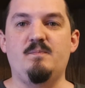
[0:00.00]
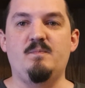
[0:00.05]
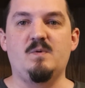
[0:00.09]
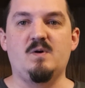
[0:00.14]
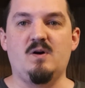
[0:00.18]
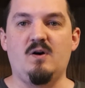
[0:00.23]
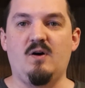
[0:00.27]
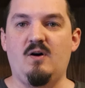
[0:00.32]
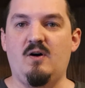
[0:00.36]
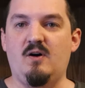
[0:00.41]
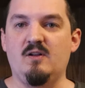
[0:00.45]

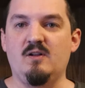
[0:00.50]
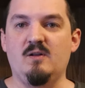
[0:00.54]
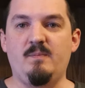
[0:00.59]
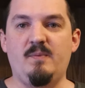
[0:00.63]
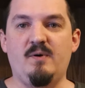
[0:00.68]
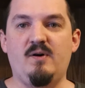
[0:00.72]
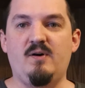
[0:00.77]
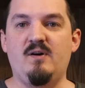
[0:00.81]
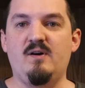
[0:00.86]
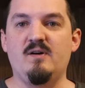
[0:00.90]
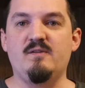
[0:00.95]
call
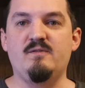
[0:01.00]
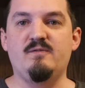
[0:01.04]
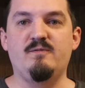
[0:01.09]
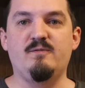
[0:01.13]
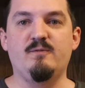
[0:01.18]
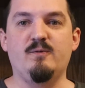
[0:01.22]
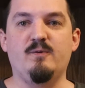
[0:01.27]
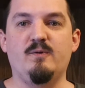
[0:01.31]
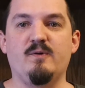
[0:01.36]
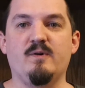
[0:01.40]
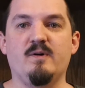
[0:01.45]
upon
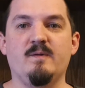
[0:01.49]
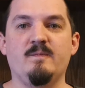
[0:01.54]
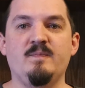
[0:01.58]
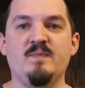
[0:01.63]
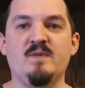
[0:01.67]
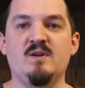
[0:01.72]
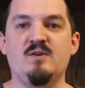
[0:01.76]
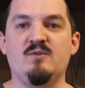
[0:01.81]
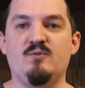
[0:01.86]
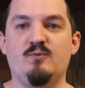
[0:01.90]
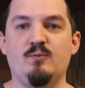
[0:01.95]
for
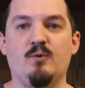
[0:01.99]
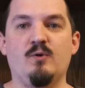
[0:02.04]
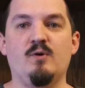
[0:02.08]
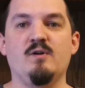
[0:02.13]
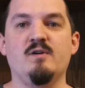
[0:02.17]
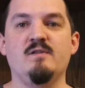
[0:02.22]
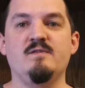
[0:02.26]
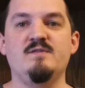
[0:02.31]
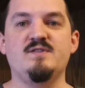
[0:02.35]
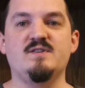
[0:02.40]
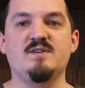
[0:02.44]

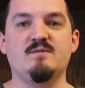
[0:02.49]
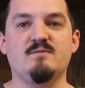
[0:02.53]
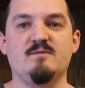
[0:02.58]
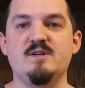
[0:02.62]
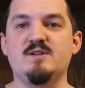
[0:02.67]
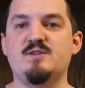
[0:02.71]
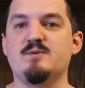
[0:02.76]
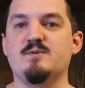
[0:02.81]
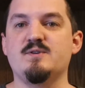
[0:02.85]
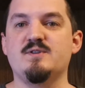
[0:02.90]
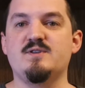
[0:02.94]
dwarves and
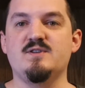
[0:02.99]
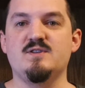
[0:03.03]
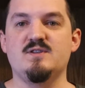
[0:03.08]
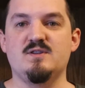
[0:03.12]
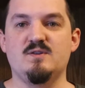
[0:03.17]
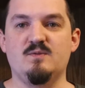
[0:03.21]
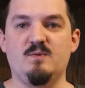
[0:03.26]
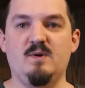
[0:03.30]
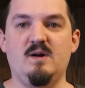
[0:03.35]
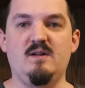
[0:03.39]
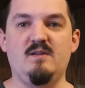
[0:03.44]
resources
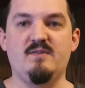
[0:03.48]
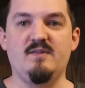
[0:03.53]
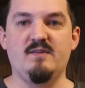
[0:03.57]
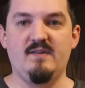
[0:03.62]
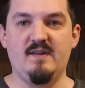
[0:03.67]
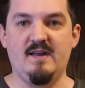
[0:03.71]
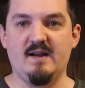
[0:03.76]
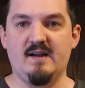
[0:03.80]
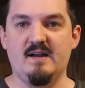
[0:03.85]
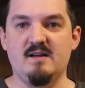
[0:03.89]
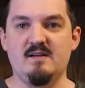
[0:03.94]
and wealth
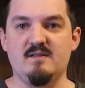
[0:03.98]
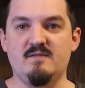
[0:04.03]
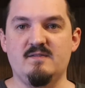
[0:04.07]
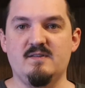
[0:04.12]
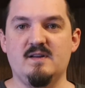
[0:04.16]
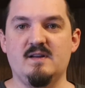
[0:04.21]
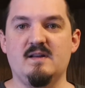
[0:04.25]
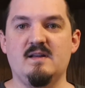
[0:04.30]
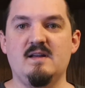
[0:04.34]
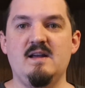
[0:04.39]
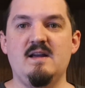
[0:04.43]
and that kind of
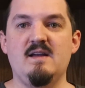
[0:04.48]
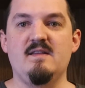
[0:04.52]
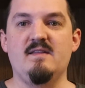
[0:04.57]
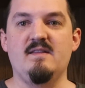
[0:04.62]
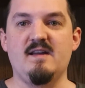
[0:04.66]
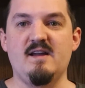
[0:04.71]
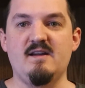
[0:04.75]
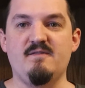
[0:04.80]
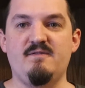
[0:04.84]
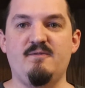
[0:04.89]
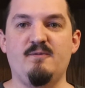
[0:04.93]
thing.
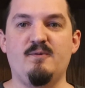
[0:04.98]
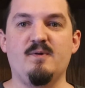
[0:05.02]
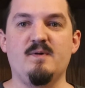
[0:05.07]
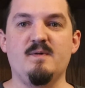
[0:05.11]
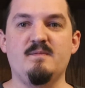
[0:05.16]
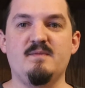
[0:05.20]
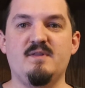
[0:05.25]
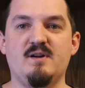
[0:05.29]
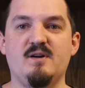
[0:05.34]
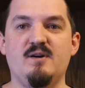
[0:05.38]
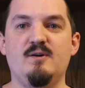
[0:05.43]
They have
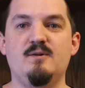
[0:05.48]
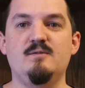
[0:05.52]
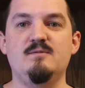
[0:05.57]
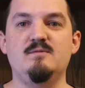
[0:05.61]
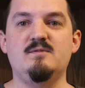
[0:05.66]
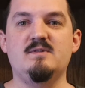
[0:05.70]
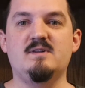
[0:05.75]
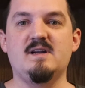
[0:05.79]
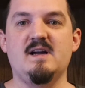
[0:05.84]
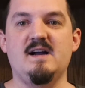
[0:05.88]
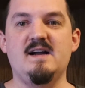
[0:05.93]
formed their
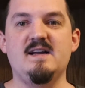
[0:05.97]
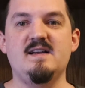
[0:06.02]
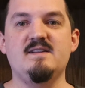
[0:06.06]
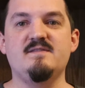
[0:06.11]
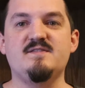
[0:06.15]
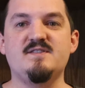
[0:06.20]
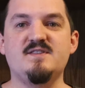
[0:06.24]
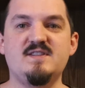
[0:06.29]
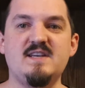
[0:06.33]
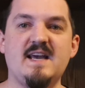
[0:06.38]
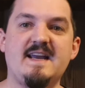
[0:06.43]
own kind
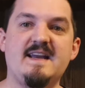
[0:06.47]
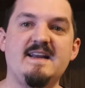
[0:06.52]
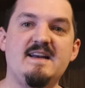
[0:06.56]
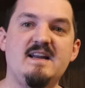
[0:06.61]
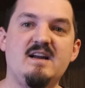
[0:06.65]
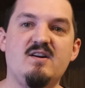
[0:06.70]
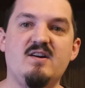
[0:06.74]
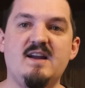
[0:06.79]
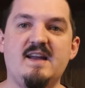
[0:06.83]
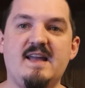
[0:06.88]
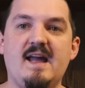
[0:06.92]
of
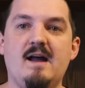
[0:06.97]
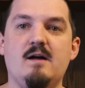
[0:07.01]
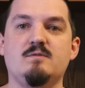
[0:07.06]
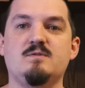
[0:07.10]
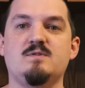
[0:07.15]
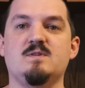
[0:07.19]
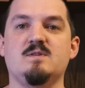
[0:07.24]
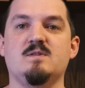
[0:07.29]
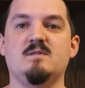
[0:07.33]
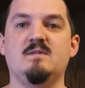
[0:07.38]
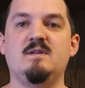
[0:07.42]
secondary
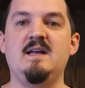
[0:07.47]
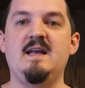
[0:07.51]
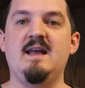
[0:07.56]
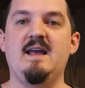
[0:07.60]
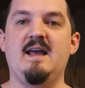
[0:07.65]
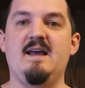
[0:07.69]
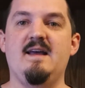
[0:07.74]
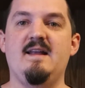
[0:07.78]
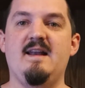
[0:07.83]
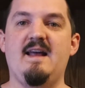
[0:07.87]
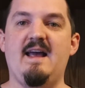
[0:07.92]
council
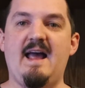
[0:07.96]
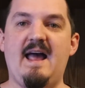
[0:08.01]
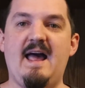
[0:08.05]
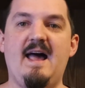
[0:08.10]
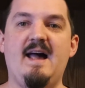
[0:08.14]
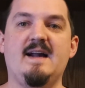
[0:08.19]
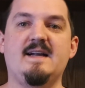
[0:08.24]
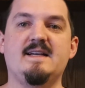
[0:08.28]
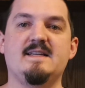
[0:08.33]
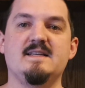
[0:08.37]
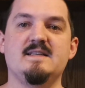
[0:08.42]
and
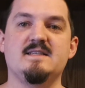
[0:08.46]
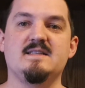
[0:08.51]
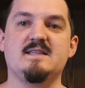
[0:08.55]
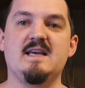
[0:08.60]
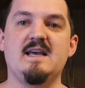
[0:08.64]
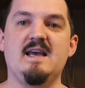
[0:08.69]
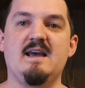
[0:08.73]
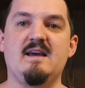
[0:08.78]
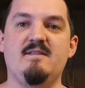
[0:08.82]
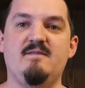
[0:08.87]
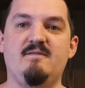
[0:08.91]
act as
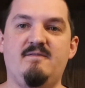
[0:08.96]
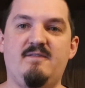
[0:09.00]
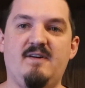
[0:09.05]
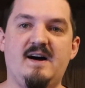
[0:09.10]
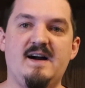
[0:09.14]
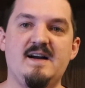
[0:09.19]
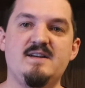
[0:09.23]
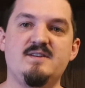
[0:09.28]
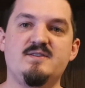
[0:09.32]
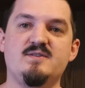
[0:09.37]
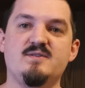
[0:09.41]

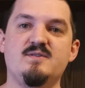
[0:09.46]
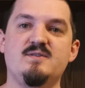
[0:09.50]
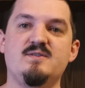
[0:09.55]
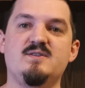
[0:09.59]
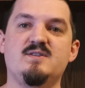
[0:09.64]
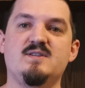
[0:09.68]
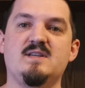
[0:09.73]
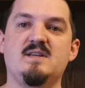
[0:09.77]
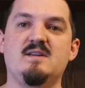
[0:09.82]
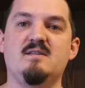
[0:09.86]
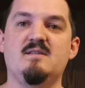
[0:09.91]

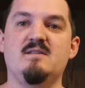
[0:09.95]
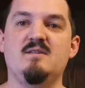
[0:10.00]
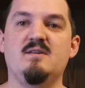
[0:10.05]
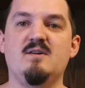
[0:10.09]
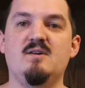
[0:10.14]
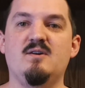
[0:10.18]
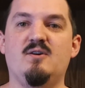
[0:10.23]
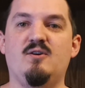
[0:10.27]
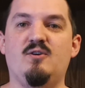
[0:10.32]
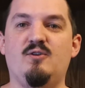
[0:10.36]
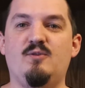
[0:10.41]
advisors and
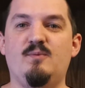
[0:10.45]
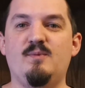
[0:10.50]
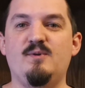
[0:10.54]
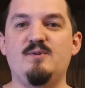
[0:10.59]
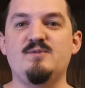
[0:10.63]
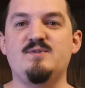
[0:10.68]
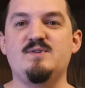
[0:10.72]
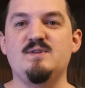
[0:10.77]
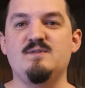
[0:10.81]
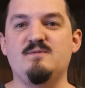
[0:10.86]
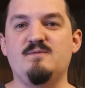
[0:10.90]

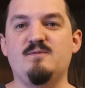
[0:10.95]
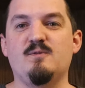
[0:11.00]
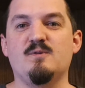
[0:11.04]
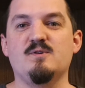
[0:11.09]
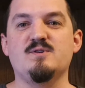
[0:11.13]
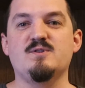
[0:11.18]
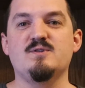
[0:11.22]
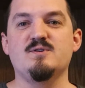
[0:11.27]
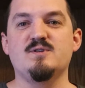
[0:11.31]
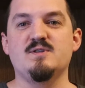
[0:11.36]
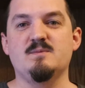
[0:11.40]
almost
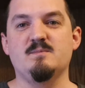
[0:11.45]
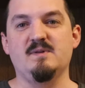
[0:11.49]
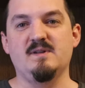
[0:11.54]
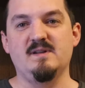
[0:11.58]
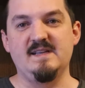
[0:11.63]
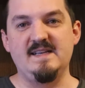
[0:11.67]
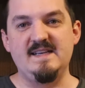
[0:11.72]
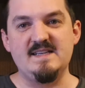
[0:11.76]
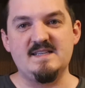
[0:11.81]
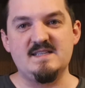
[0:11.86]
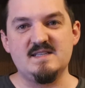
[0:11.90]
enforcers and
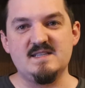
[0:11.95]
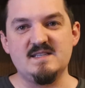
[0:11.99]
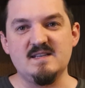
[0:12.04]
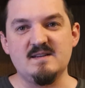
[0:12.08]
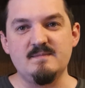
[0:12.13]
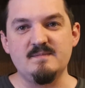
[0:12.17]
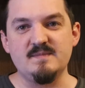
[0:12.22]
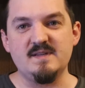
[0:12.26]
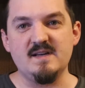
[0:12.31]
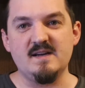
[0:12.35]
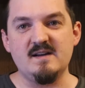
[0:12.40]
police
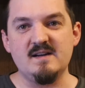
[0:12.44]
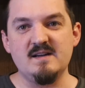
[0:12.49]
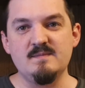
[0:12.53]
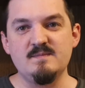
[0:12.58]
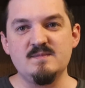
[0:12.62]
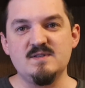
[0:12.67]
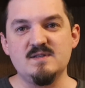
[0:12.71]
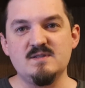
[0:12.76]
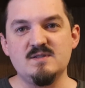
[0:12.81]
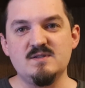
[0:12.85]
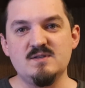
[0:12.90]

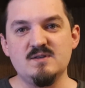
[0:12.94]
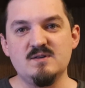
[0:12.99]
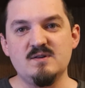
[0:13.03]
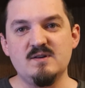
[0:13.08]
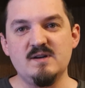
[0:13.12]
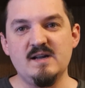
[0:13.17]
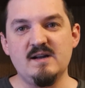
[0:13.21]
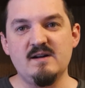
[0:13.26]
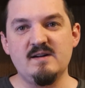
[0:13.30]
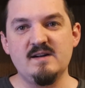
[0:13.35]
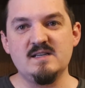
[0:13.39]
sometimes in
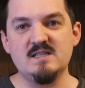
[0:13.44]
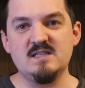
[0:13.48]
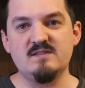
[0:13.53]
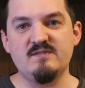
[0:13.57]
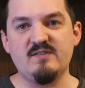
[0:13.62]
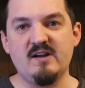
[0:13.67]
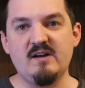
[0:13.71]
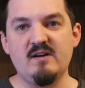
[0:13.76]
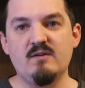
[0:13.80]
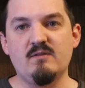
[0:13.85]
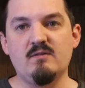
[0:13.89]
certain areas
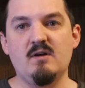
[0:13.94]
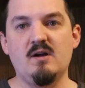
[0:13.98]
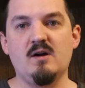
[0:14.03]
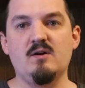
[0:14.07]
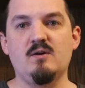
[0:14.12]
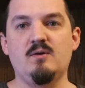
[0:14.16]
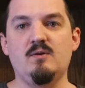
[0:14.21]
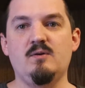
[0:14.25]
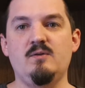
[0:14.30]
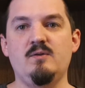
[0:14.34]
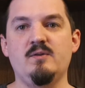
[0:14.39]
of Iron
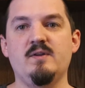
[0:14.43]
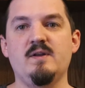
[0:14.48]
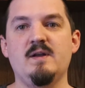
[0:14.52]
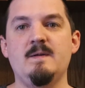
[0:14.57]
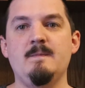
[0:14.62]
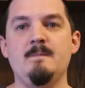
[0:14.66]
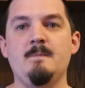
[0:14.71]
Rock Hold.